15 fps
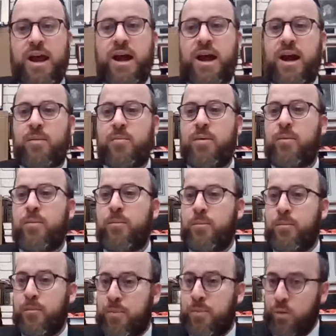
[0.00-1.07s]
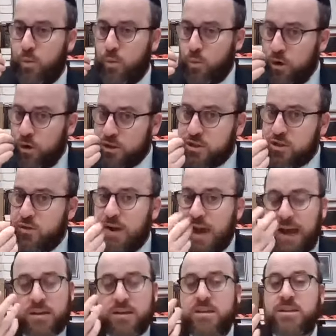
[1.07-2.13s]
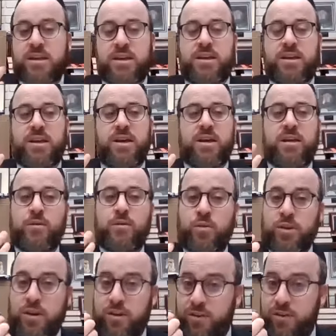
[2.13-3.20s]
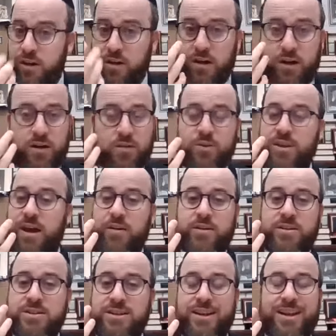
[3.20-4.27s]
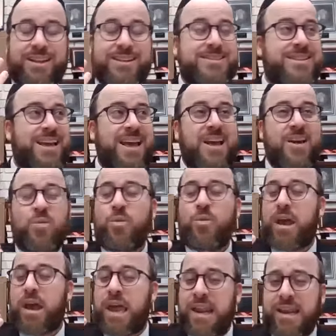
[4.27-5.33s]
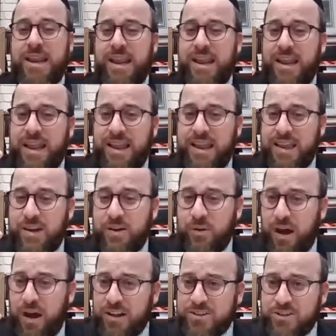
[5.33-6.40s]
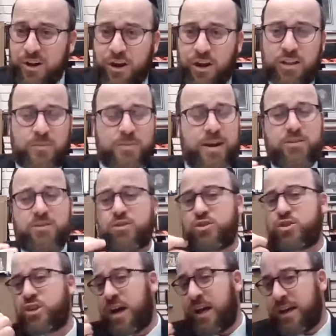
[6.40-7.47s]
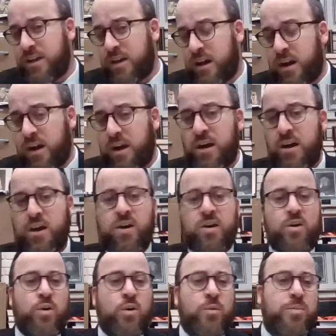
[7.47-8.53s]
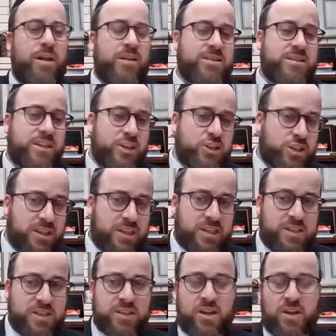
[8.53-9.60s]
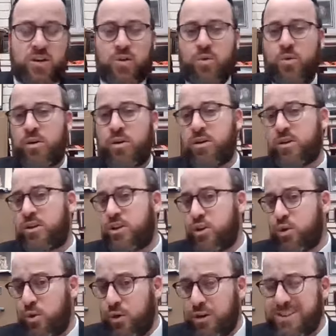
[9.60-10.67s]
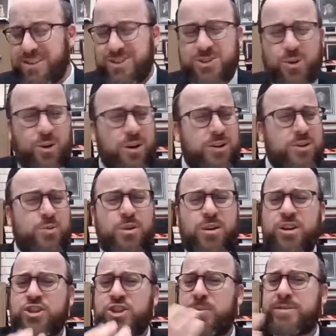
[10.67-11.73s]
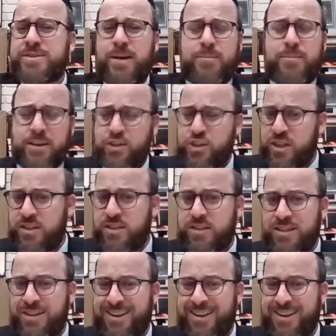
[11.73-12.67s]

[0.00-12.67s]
Um, but we're surrounded with kfirah, with heresy. It's and, and, you know it's all about China or politicians or cures. There's no where Hashem is not mentioned.